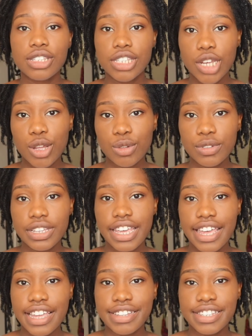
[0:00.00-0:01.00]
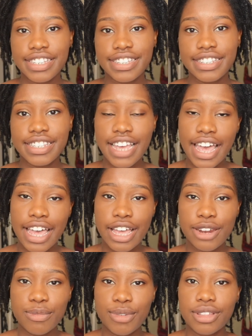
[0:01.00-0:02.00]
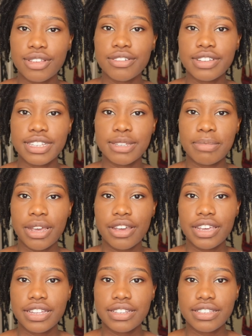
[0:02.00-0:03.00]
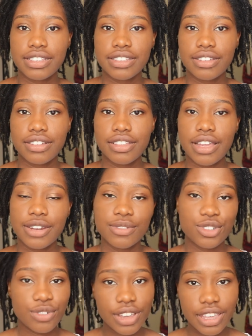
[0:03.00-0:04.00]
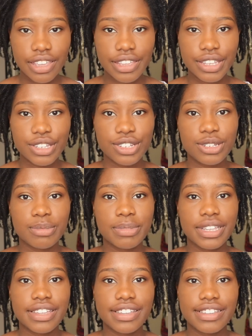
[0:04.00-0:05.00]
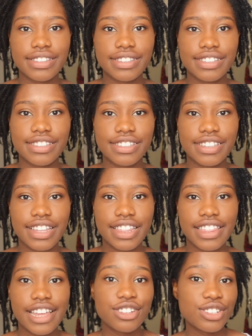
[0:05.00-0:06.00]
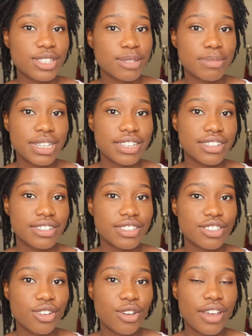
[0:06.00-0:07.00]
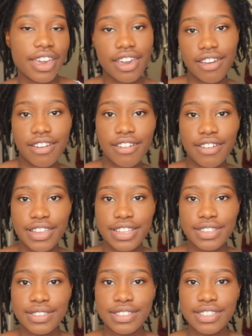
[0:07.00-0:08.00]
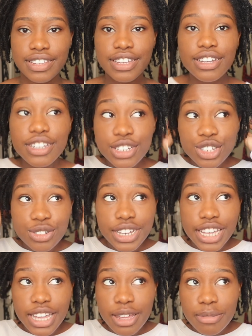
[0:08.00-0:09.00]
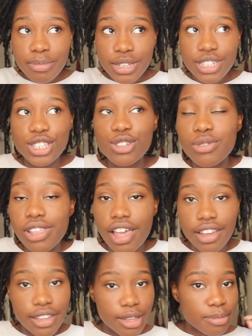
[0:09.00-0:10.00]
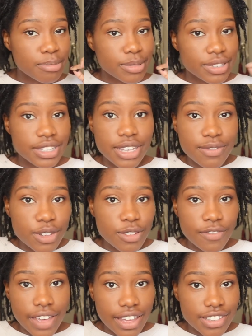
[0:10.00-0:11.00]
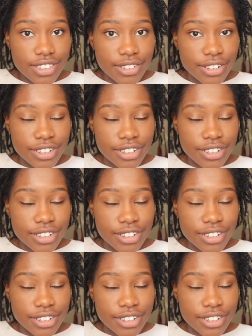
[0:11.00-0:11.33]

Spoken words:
don't get sad when you experience a lot of shrinkage, because that just means your hair is shrinking up to lock up even faster.